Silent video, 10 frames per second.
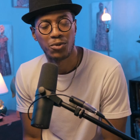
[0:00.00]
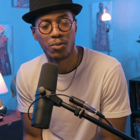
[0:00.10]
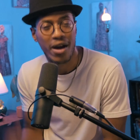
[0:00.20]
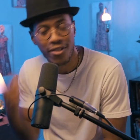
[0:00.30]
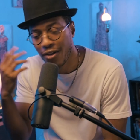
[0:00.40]

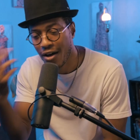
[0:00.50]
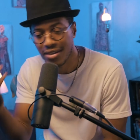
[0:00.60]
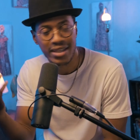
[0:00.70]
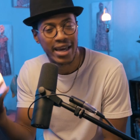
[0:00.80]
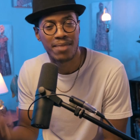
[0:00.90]
When my
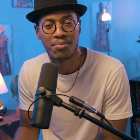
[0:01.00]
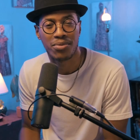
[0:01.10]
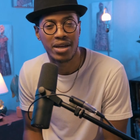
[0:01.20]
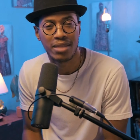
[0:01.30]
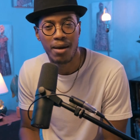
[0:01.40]
thoughts can't
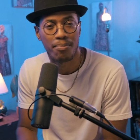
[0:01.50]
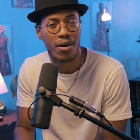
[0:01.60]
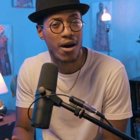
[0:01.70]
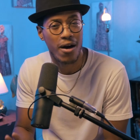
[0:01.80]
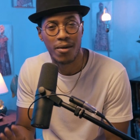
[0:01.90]
breathe, my
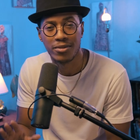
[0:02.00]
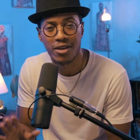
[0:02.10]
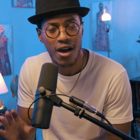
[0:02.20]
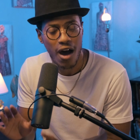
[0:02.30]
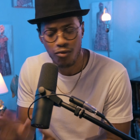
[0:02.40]
palms
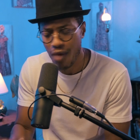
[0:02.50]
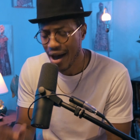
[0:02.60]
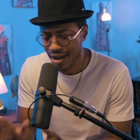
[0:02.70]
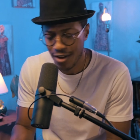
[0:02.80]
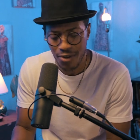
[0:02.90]
are
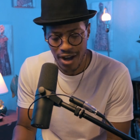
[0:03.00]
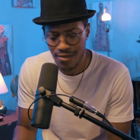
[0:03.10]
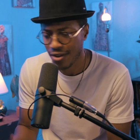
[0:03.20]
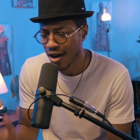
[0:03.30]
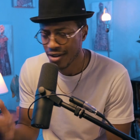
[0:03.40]
rotting
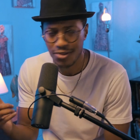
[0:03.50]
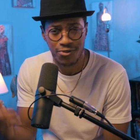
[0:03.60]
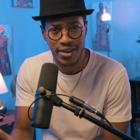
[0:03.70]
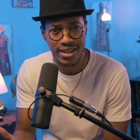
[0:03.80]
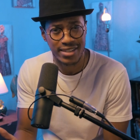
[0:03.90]
graveyards of
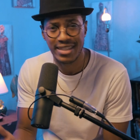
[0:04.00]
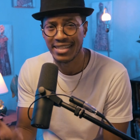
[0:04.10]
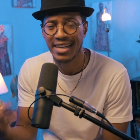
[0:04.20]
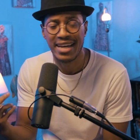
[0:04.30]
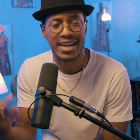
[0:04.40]
faces